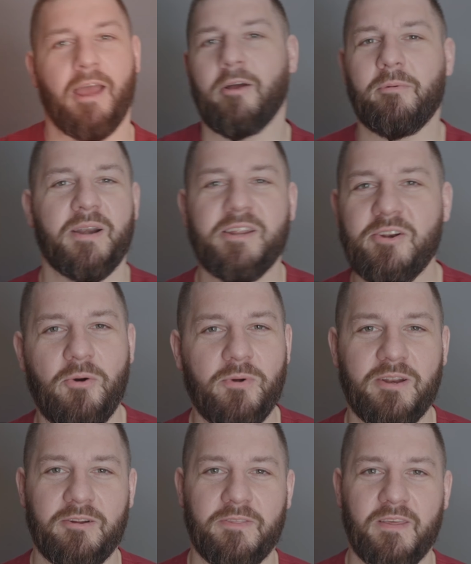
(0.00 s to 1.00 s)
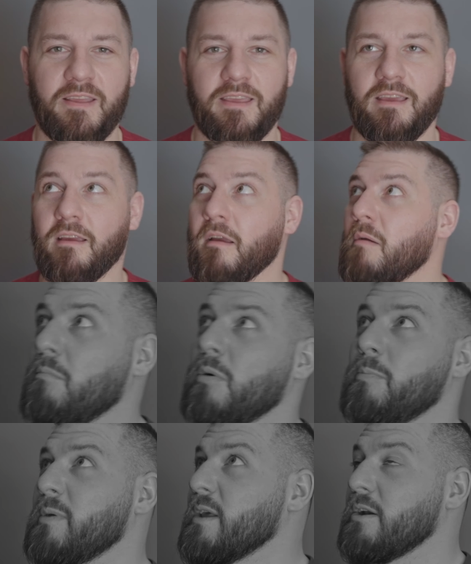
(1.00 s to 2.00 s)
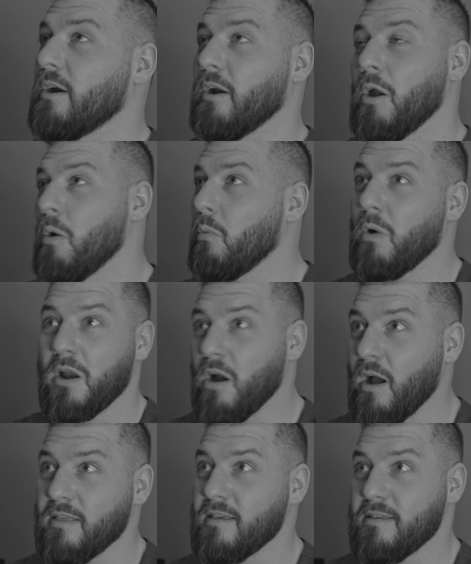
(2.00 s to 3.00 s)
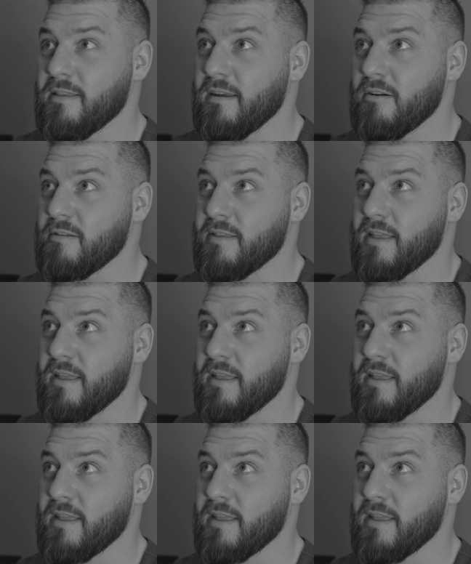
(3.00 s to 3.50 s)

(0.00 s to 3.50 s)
And I already know what you're thinking. But Peter, what causes tear